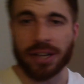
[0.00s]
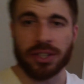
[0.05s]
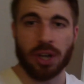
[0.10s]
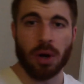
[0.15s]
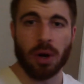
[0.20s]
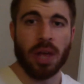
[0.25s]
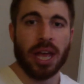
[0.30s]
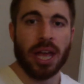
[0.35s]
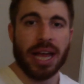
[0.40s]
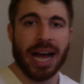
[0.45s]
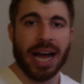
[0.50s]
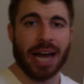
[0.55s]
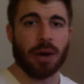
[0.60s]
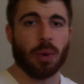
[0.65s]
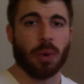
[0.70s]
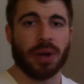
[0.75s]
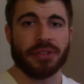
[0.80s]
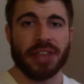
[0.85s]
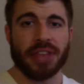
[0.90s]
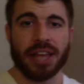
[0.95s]
So I
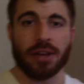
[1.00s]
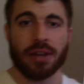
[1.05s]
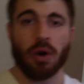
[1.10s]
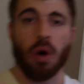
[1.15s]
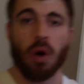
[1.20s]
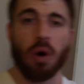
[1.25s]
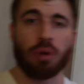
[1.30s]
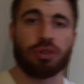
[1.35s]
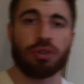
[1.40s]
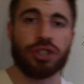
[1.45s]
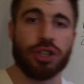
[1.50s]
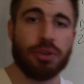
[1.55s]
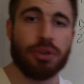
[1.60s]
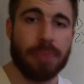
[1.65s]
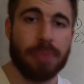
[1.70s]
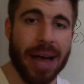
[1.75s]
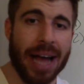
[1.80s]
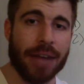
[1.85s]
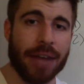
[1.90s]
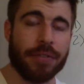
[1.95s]
don't want that to hold you
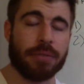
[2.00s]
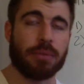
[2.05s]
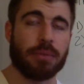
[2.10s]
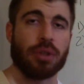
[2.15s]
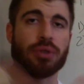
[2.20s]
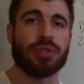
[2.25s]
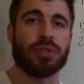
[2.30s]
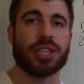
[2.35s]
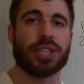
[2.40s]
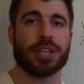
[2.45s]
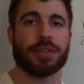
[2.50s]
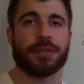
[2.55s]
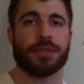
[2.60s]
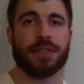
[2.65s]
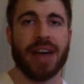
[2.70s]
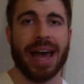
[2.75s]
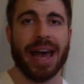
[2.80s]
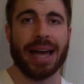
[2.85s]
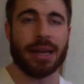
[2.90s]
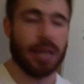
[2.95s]
back from losing your
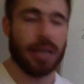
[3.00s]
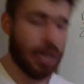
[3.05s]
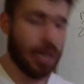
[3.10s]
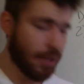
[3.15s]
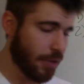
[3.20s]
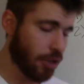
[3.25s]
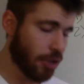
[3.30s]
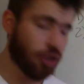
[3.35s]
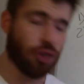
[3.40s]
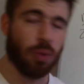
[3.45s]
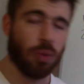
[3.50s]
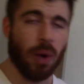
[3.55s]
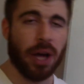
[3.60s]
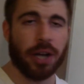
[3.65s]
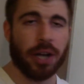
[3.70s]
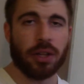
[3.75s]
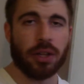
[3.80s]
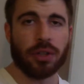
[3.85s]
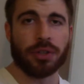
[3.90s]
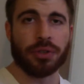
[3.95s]
fat that you
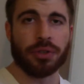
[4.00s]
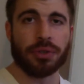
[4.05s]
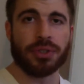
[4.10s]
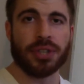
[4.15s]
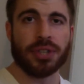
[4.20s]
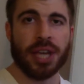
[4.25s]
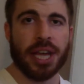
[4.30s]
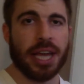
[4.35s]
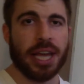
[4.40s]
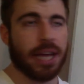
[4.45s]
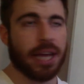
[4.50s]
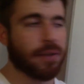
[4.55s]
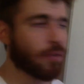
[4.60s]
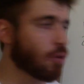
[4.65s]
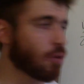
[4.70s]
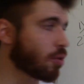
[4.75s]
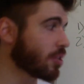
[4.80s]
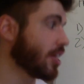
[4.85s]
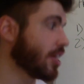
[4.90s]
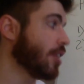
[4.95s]
want to lose. And of
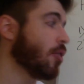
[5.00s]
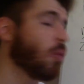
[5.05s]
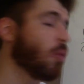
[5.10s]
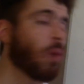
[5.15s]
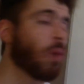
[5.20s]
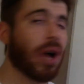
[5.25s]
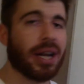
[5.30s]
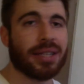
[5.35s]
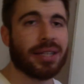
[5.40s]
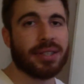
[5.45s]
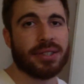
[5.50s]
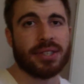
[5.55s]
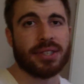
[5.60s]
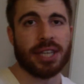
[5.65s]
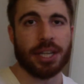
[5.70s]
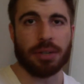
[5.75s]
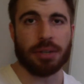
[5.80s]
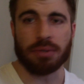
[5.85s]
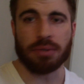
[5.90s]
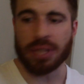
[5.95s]
course, I don't want it to
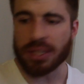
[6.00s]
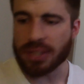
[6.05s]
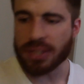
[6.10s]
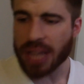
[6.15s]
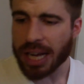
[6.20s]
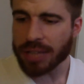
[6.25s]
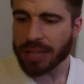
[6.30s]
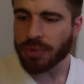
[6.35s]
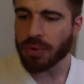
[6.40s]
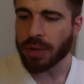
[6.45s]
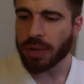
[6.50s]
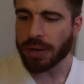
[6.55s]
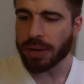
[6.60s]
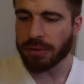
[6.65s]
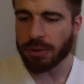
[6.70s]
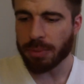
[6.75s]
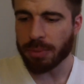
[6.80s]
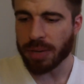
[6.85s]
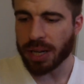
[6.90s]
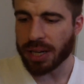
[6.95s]
sink your testosterone
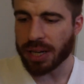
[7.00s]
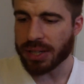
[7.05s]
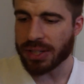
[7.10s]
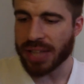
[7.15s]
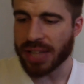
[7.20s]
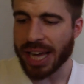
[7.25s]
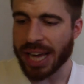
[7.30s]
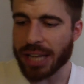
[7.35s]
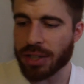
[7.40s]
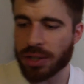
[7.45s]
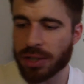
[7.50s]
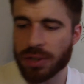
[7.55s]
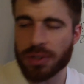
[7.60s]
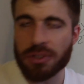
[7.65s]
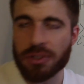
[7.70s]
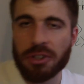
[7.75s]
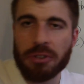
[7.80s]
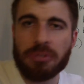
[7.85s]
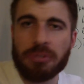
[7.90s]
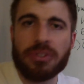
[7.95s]
levels, because
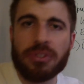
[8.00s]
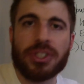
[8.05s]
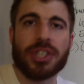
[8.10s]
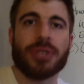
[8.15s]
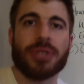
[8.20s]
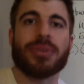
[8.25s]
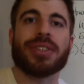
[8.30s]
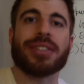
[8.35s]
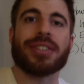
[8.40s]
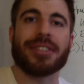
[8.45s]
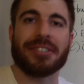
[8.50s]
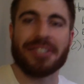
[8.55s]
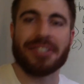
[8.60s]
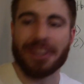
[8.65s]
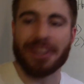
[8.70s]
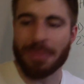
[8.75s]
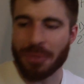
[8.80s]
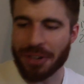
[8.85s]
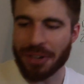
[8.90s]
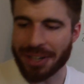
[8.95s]
that turns you into
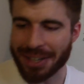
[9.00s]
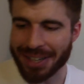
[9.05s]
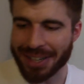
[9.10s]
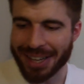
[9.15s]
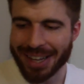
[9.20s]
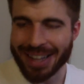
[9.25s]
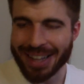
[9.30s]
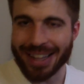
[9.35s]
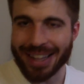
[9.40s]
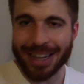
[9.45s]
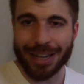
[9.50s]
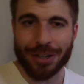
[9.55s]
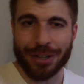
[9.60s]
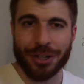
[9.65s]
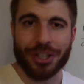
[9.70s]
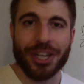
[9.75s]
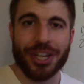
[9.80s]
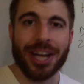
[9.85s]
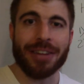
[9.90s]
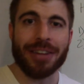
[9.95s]
someone like a
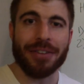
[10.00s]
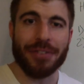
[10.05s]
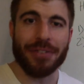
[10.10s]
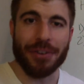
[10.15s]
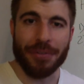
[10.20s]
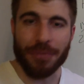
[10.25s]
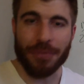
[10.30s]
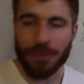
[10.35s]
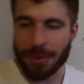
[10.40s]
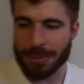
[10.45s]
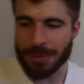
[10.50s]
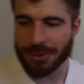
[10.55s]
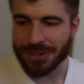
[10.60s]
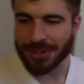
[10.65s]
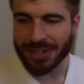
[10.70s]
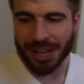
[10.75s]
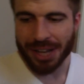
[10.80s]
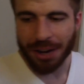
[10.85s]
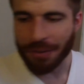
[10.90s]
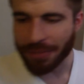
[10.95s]
shell of your former
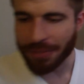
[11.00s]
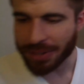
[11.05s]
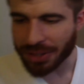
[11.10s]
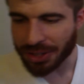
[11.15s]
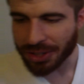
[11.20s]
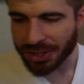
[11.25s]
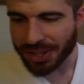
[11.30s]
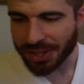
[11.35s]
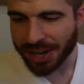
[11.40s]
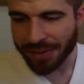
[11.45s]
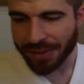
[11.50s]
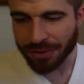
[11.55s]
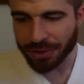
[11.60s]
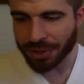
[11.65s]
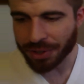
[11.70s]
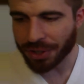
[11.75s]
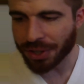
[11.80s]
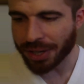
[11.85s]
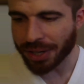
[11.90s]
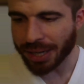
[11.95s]
self. It's just
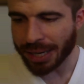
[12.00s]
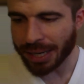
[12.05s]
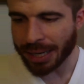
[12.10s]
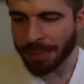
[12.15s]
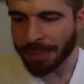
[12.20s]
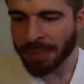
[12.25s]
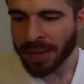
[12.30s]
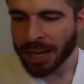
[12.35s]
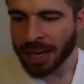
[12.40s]
never good.